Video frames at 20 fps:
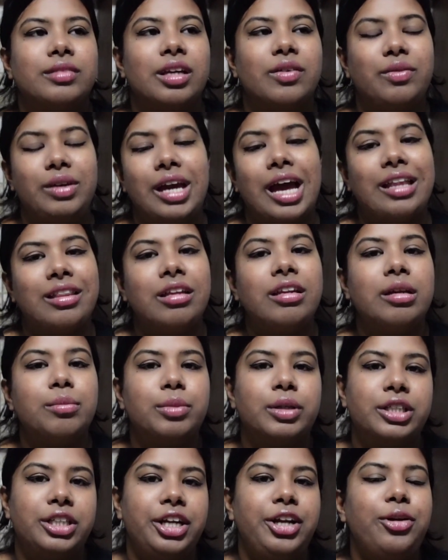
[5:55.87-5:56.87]
we had the
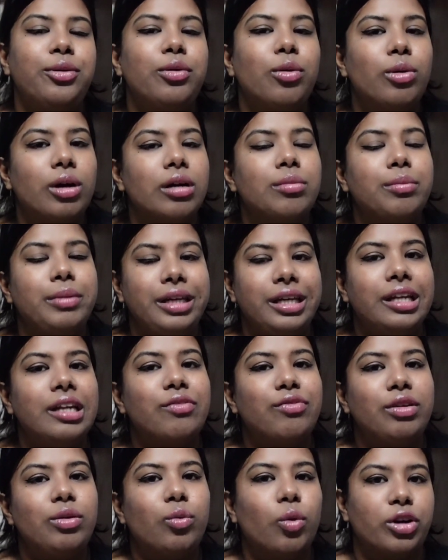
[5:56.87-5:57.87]
liberty to cook a meal
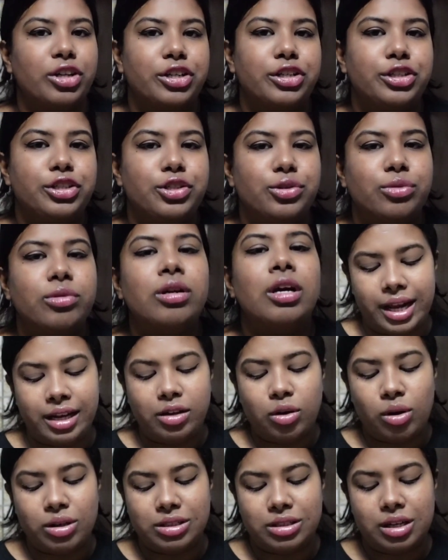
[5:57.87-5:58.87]
if we wanted to. Hotel
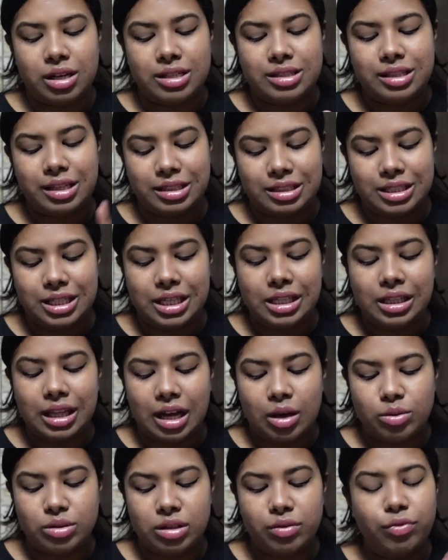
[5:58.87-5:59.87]
costed us
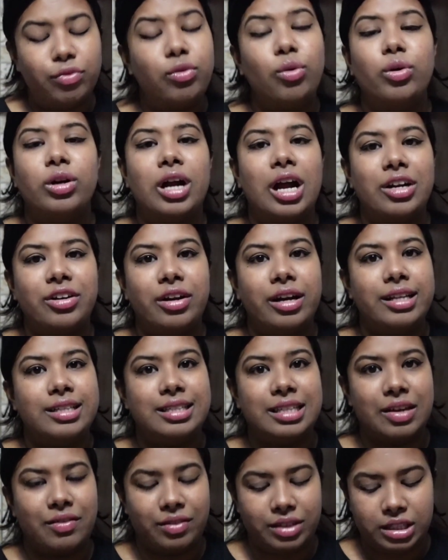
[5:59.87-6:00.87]

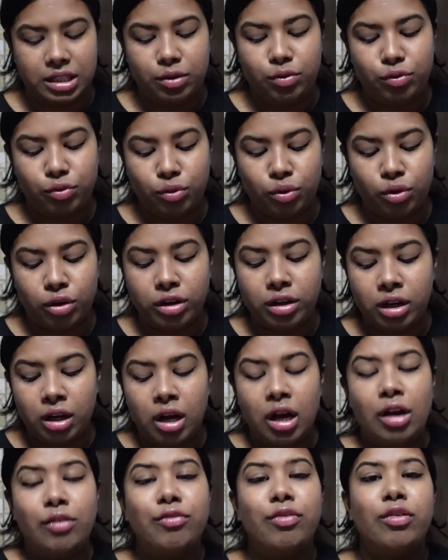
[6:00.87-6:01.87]
16,474
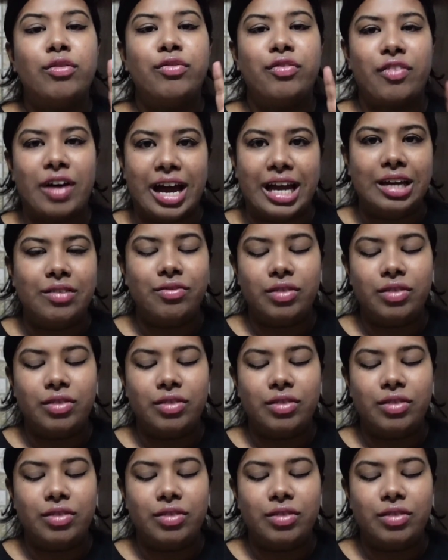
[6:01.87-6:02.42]
for 5